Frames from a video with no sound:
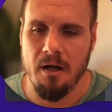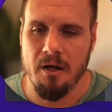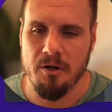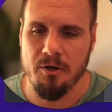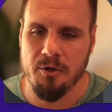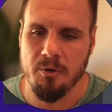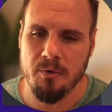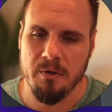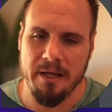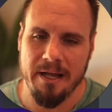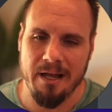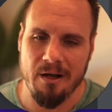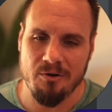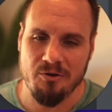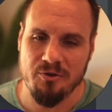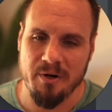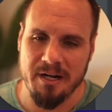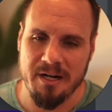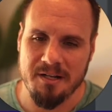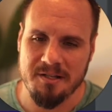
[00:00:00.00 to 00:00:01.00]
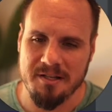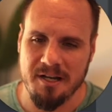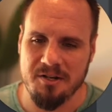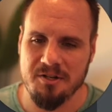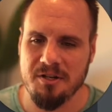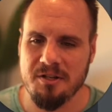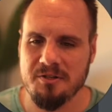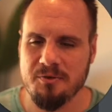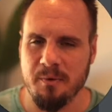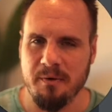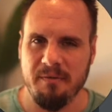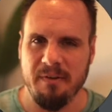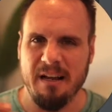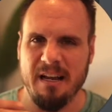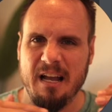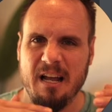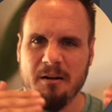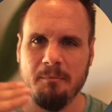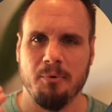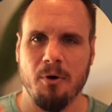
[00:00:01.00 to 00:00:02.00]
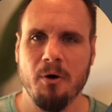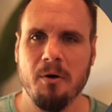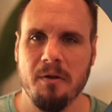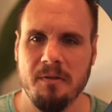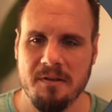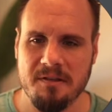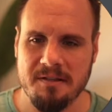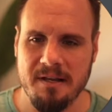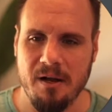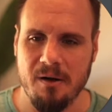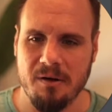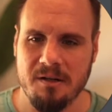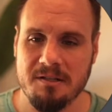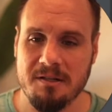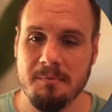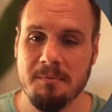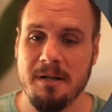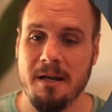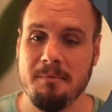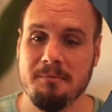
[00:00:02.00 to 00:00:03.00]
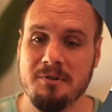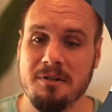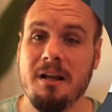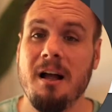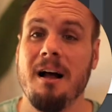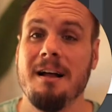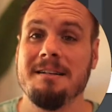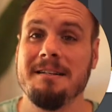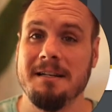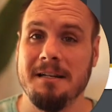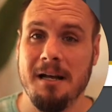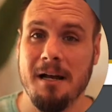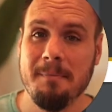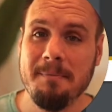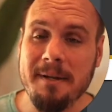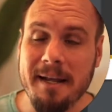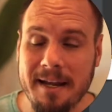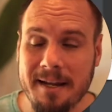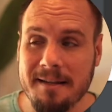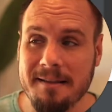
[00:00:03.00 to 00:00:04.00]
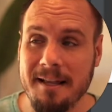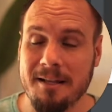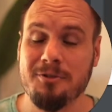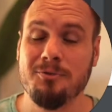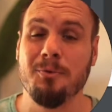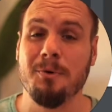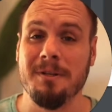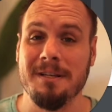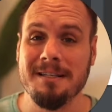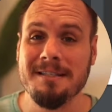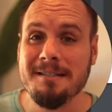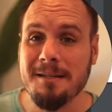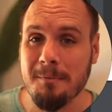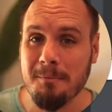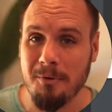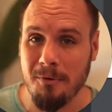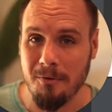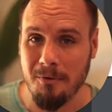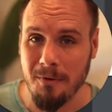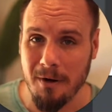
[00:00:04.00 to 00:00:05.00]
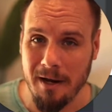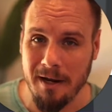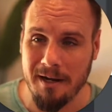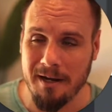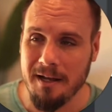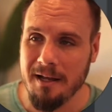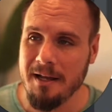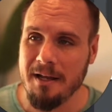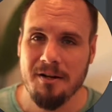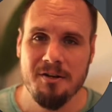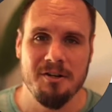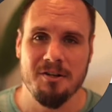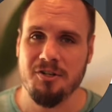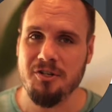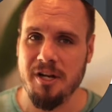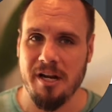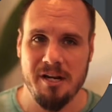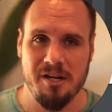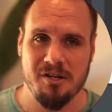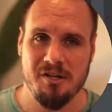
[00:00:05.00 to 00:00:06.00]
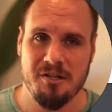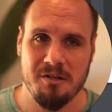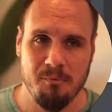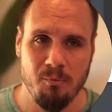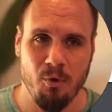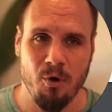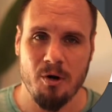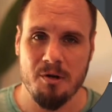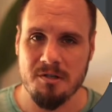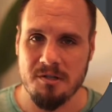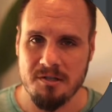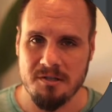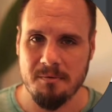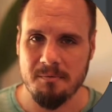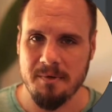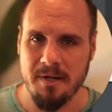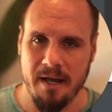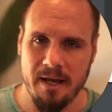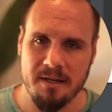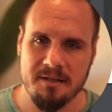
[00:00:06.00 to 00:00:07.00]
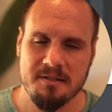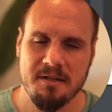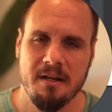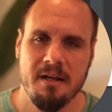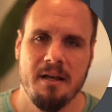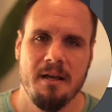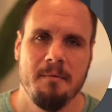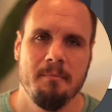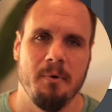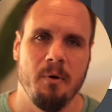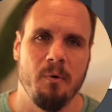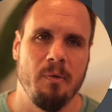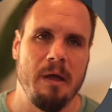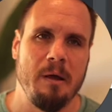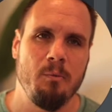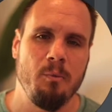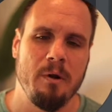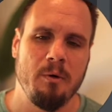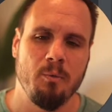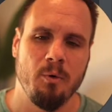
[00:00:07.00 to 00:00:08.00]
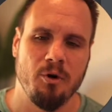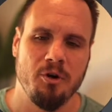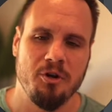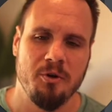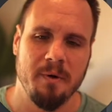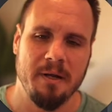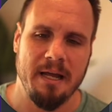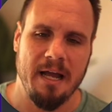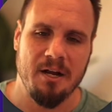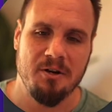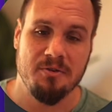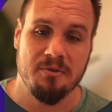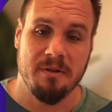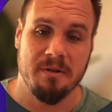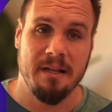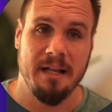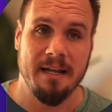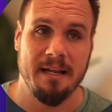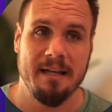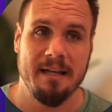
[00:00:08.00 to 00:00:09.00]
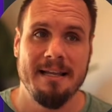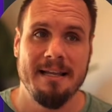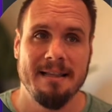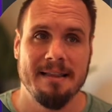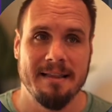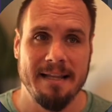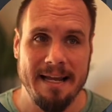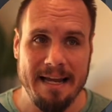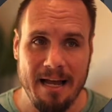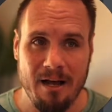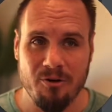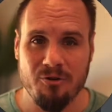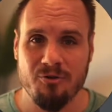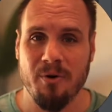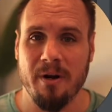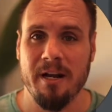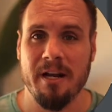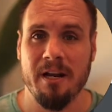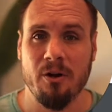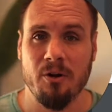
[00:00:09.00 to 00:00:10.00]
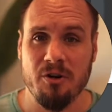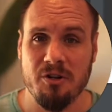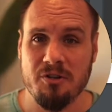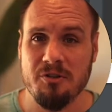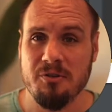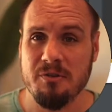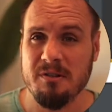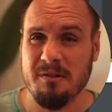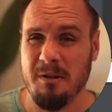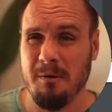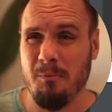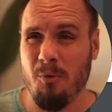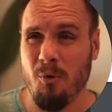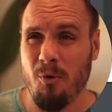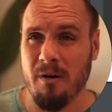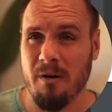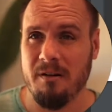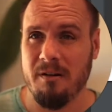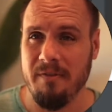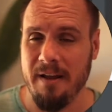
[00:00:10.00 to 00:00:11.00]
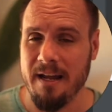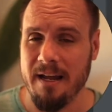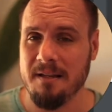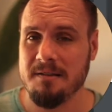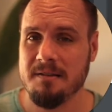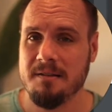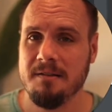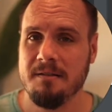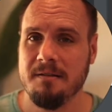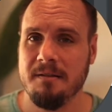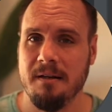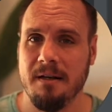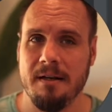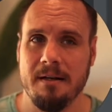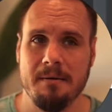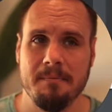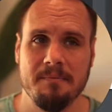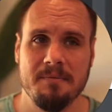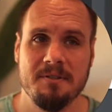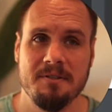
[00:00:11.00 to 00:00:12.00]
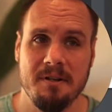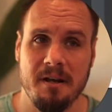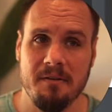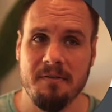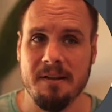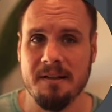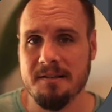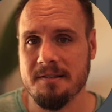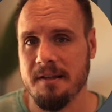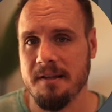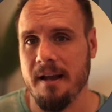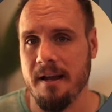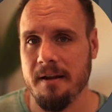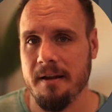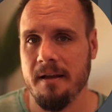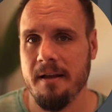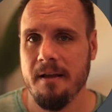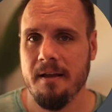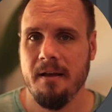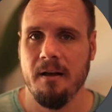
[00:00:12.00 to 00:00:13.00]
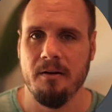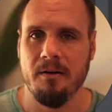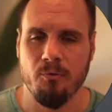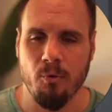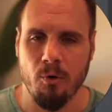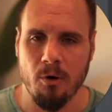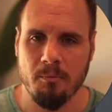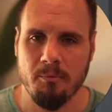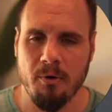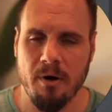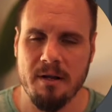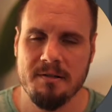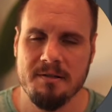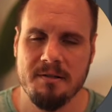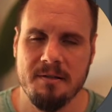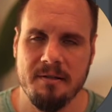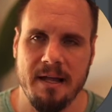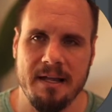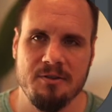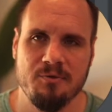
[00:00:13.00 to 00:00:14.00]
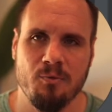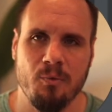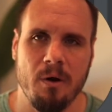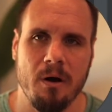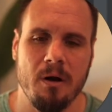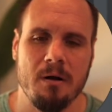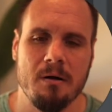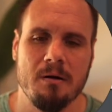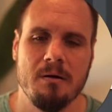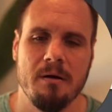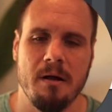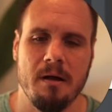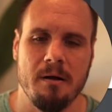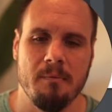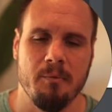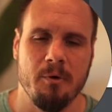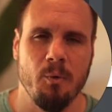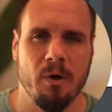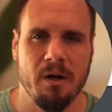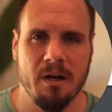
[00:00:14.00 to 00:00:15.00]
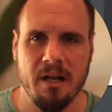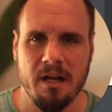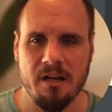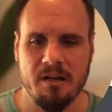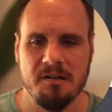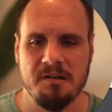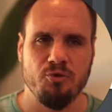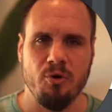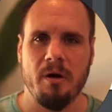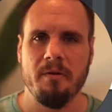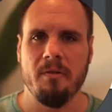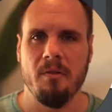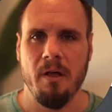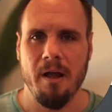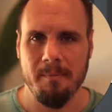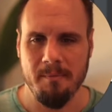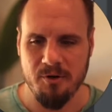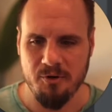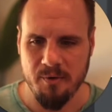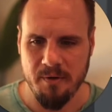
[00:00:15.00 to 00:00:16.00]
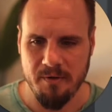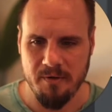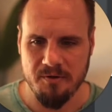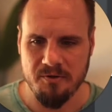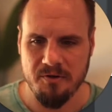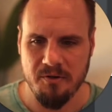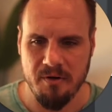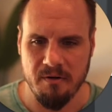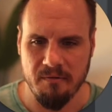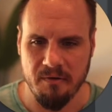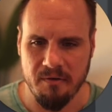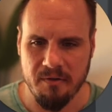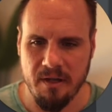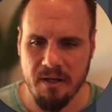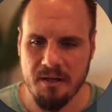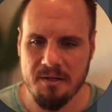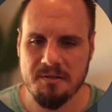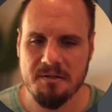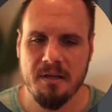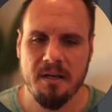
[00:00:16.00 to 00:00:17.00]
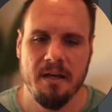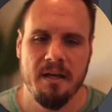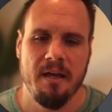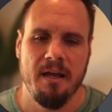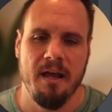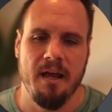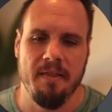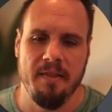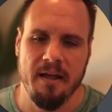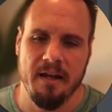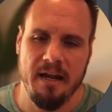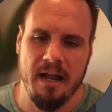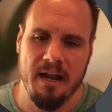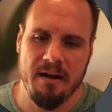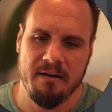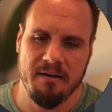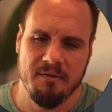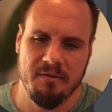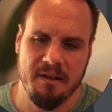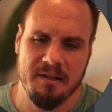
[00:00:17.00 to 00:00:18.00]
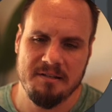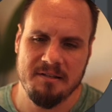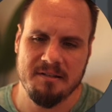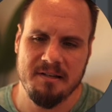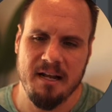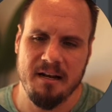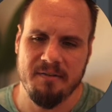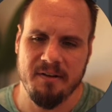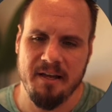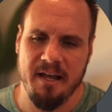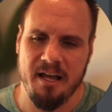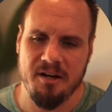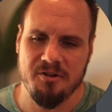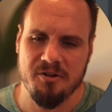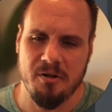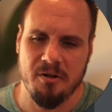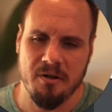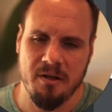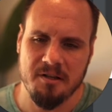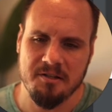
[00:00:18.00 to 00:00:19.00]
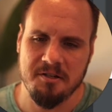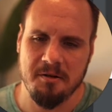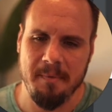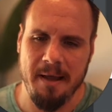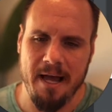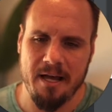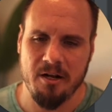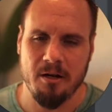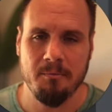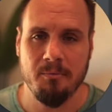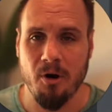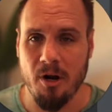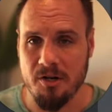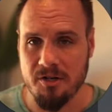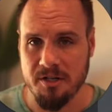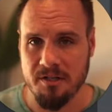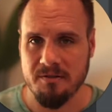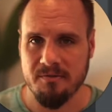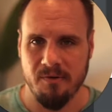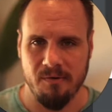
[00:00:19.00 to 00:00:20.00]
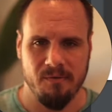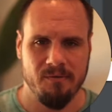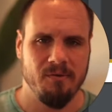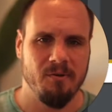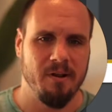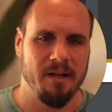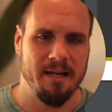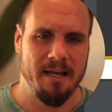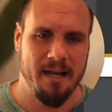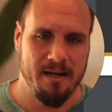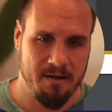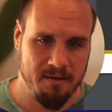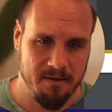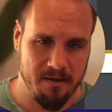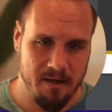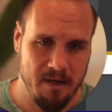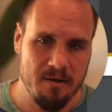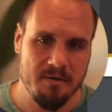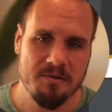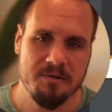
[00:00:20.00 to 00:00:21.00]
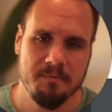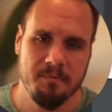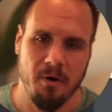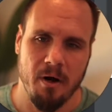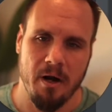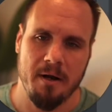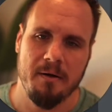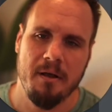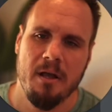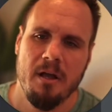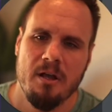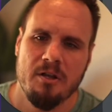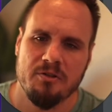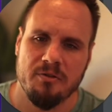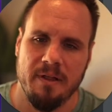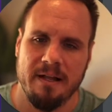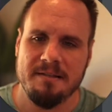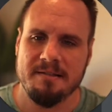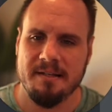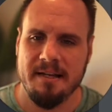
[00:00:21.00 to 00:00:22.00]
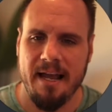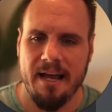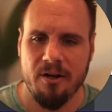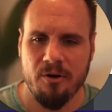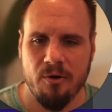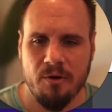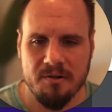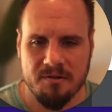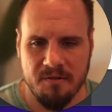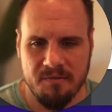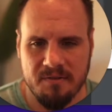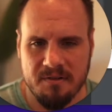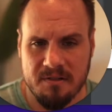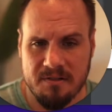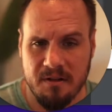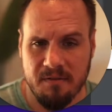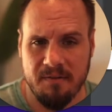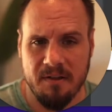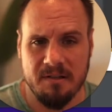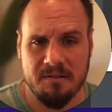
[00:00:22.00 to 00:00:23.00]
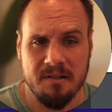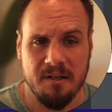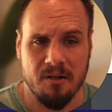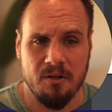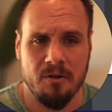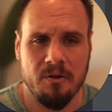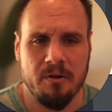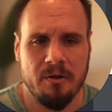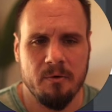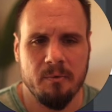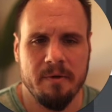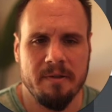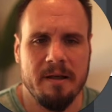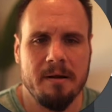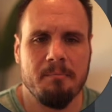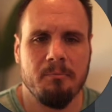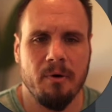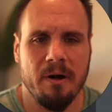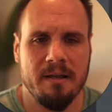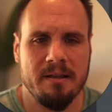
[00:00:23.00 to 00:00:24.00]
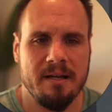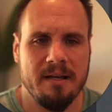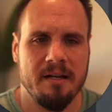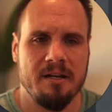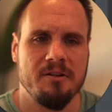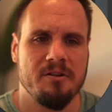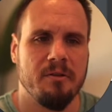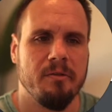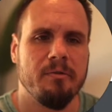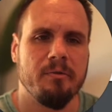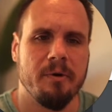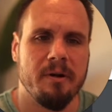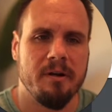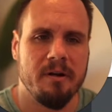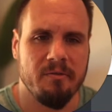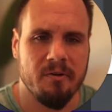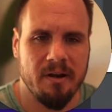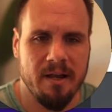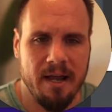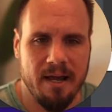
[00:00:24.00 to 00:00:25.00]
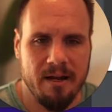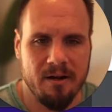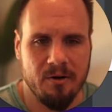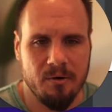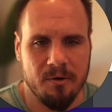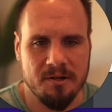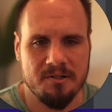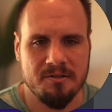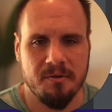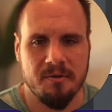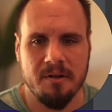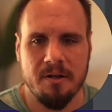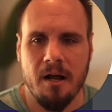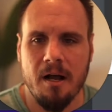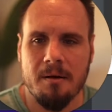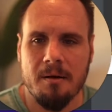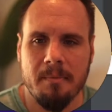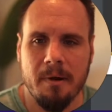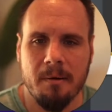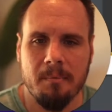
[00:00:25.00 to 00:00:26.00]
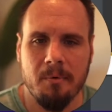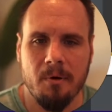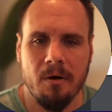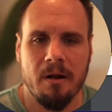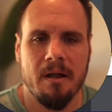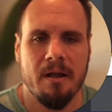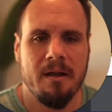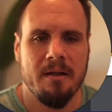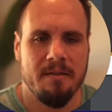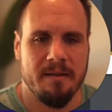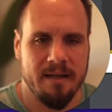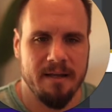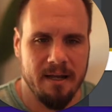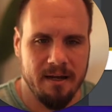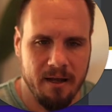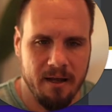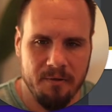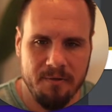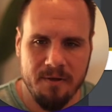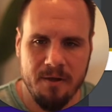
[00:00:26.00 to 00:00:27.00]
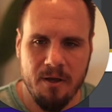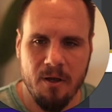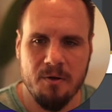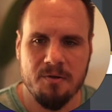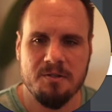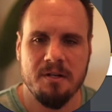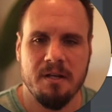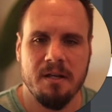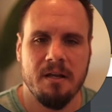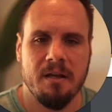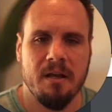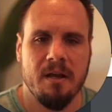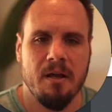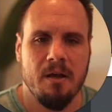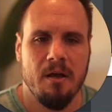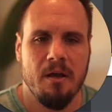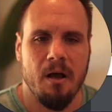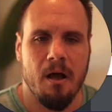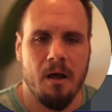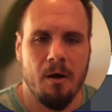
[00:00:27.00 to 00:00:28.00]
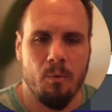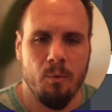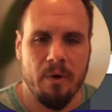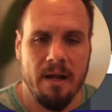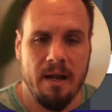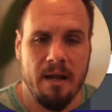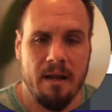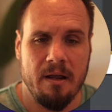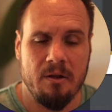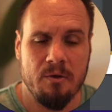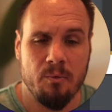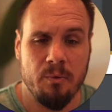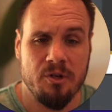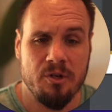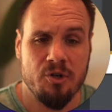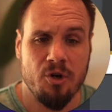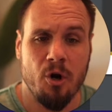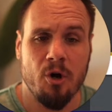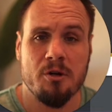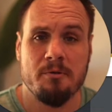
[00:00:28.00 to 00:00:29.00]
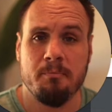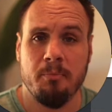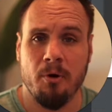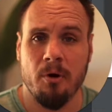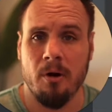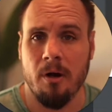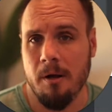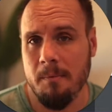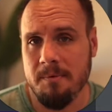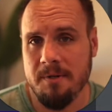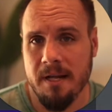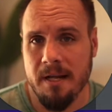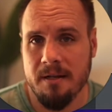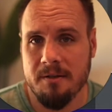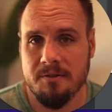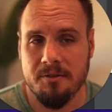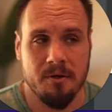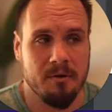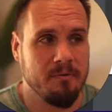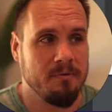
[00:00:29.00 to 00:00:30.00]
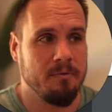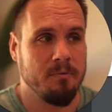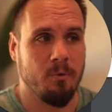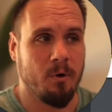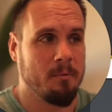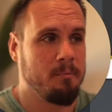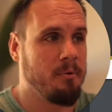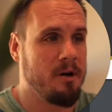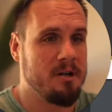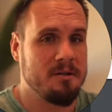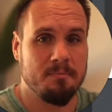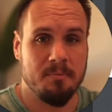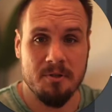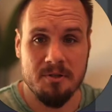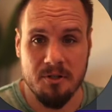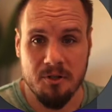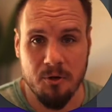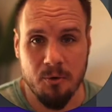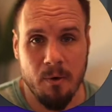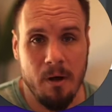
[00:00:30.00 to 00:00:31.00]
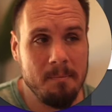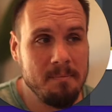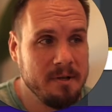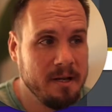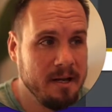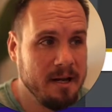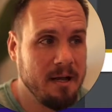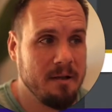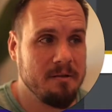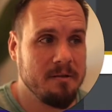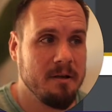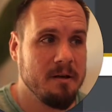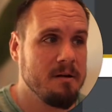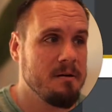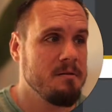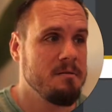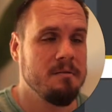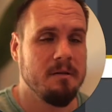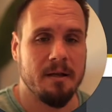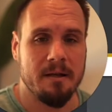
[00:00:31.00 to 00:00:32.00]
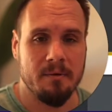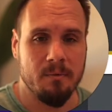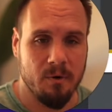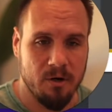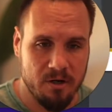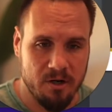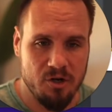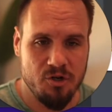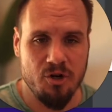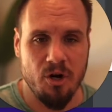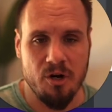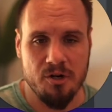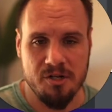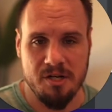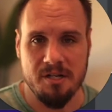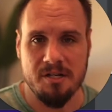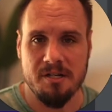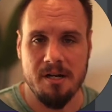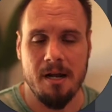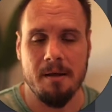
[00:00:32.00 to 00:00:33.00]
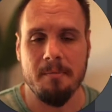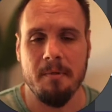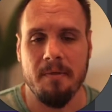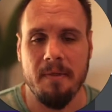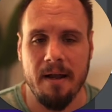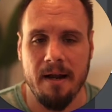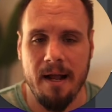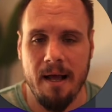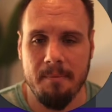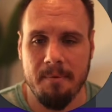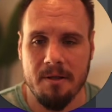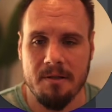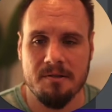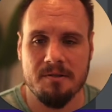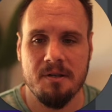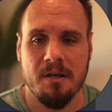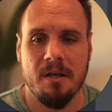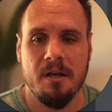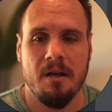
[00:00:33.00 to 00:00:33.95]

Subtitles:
New layout training sessions. We've kind of broken this out because sometimes content update, that's really simple, right? Just changing some words and some text. But then when we're doing actually layout training or just some more advanced stuff inside of WordPress, that's where we want to kind of draw the line between those 2 different things. And this is kind of a catch-all custom add-on projects for anything else, right? So that's the categories of stuff that's included. We then break that into 3 different categories. So the non-member, they get healthy hosting. We charge per update. So if WordPress puts a new update out there, we're going to charge each time that happens.